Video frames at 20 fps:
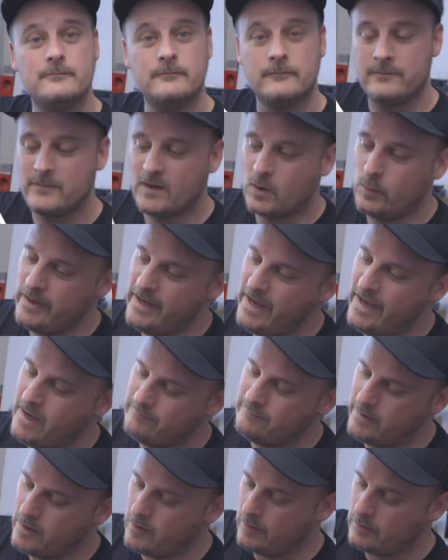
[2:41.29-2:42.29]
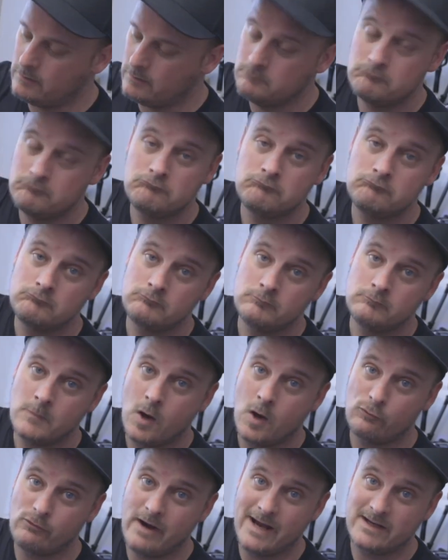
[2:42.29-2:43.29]
we have our
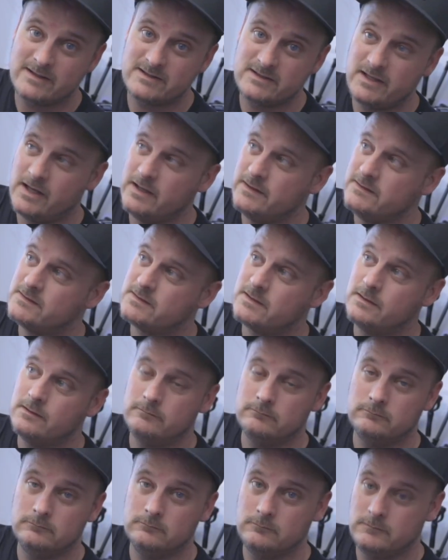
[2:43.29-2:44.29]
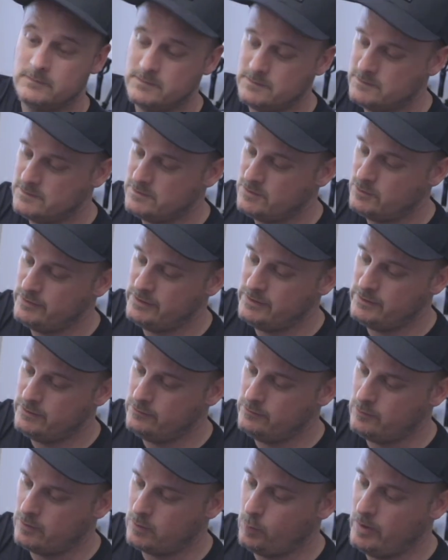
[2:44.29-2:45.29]
rack studs 2U
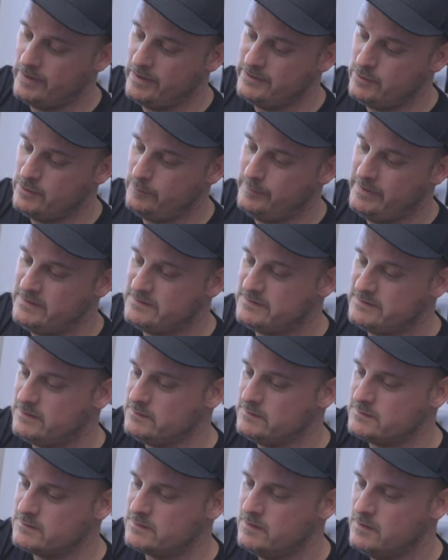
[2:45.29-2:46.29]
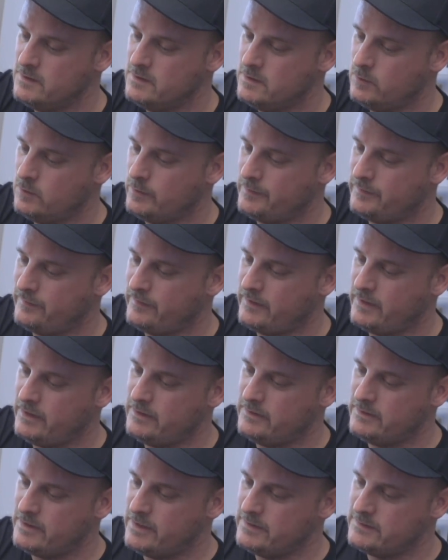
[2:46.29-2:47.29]
or 1U pieces with the
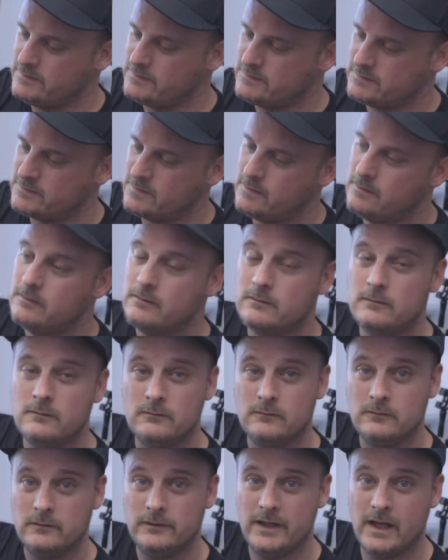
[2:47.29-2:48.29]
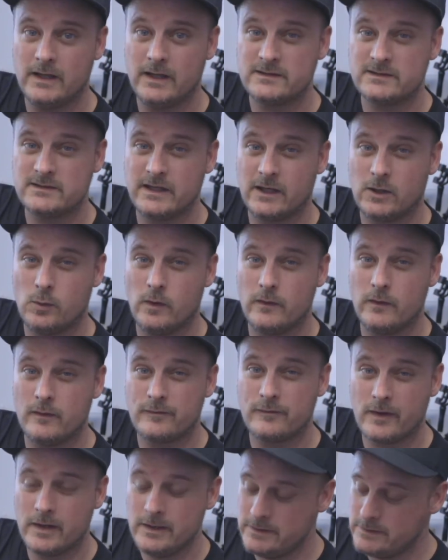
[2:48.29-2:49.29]
nice nuts that go on the
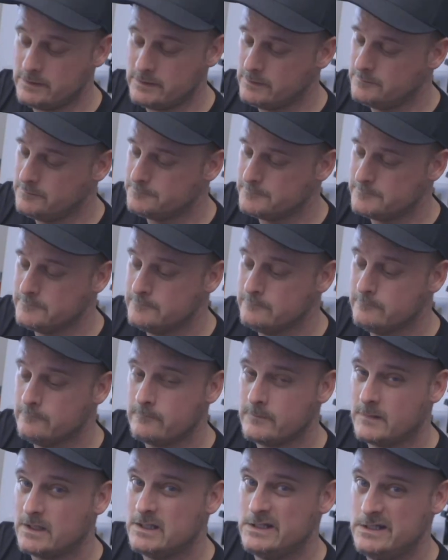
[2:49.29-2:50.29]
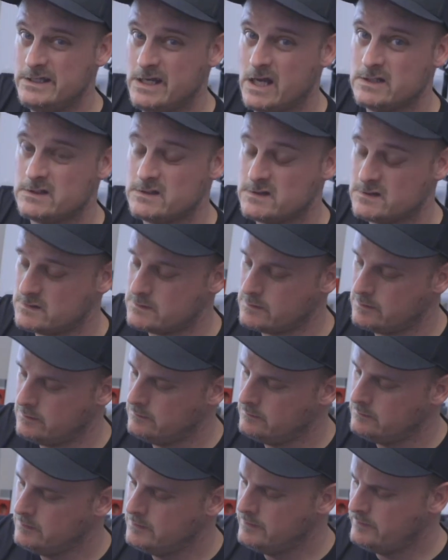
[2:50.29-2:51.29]
front. Nuts.
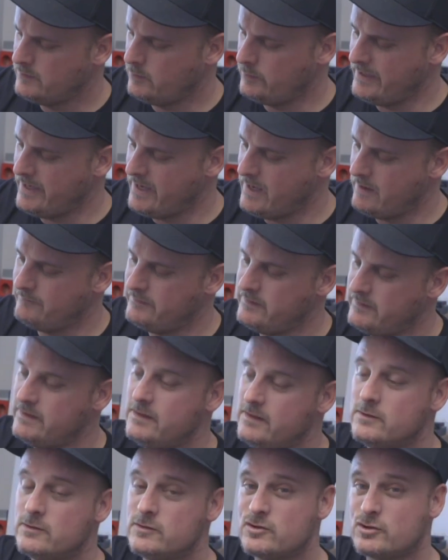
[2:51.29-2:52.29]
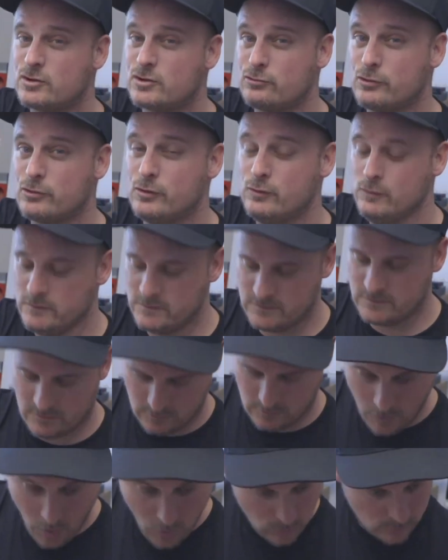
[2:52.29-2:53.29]
Then we have the screws.
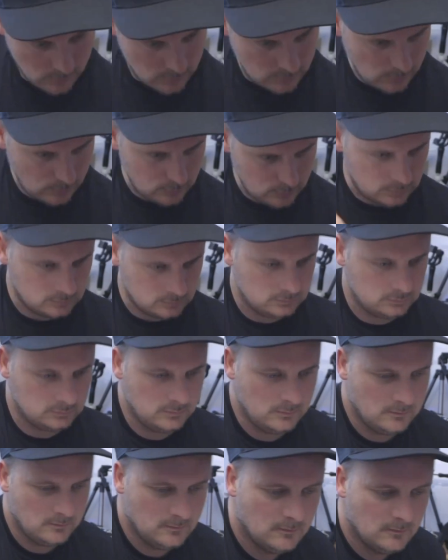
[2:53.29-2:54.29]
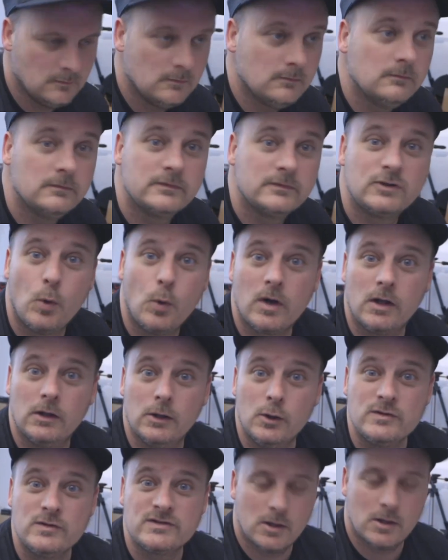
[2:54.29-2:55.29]
Oh, don't want to
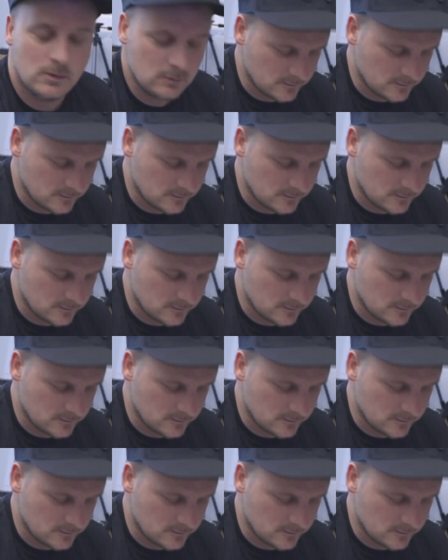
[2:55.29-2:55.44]
lose those.